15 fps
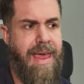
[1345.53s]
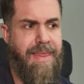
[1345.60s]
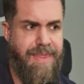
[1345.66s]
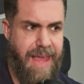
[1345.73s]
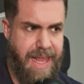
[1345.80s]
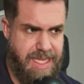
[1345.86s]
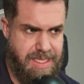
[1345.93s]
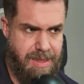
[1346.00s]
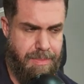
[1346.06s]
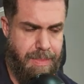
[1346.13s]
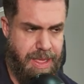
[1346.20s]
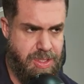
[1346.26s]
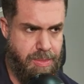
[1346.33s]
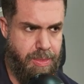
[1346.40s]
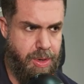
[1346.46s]
That's a
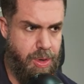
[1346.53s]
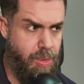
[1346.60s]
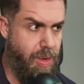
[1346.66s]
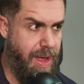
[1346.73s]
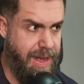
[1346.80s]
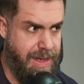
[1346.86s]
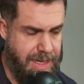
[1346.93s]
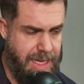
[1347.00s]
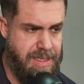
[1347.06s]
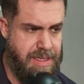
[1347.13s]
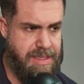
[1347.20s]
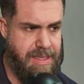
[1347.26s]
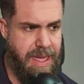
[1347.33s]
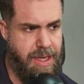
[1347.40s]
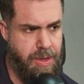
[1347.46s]
mental model I need to
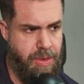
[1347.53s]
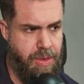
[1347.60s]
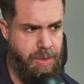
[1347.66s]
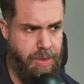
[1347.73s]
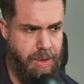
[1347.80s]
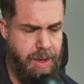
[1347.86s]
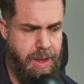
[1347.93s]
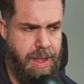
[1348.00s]
take on.